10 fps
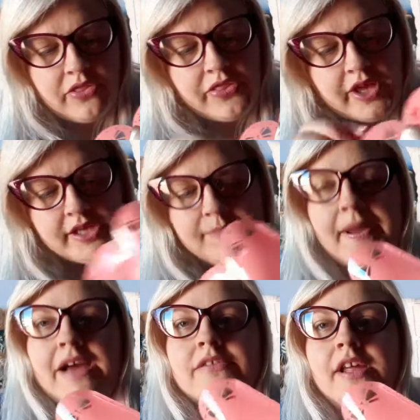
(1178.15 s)

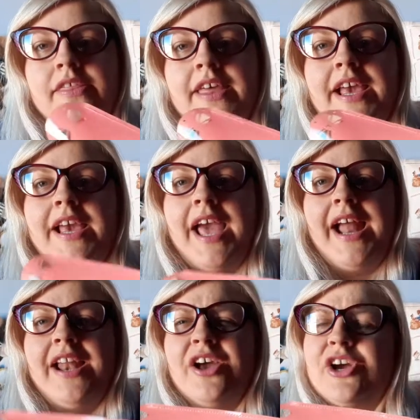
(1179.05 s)
£30, I think,
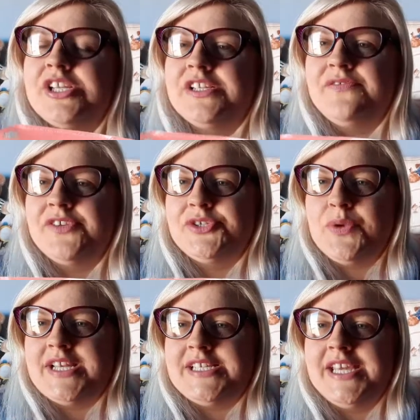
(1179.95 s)
and I got it for
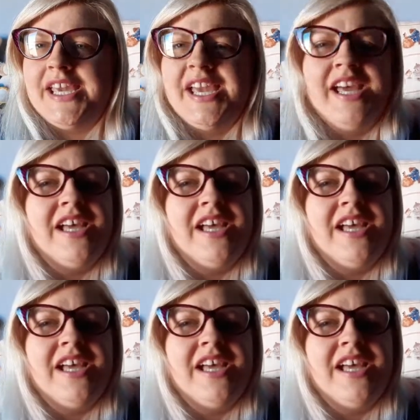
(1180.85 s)
£20.